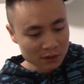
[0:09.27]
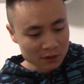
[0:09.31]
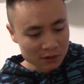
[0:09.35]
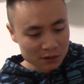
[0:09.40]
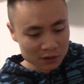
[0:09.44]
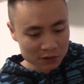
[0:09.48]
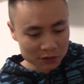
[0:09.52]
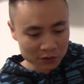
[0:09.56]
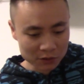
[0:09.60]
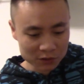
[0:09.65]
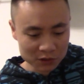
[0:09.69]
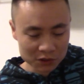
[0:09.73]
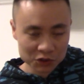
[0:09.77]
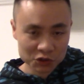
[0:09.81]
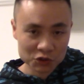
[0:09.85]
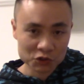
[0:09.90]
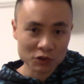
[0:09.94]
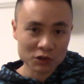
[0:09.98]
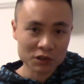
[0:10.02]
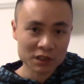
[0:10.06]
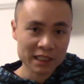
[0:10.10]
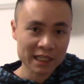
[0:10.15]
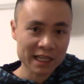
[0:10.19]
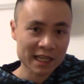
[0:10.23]
So the
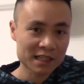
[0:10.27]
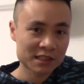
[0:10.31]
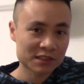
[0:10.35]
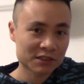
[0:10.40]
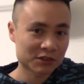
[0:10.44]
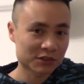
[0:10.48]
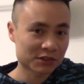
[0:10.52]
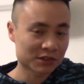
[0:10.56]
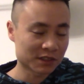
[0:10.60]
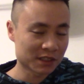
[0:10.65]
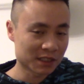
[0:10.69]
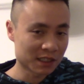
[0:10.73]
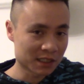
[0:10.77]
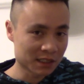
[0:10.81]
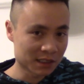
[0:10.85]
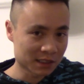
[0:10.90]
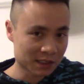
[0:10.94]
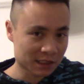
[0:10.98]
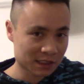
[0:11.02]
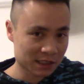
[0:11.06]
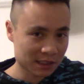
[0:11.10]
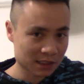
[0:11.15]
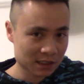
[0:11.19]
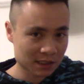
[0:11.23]
short answer
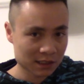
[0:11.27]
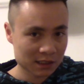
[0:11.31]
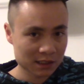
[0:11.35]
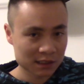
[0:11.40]
is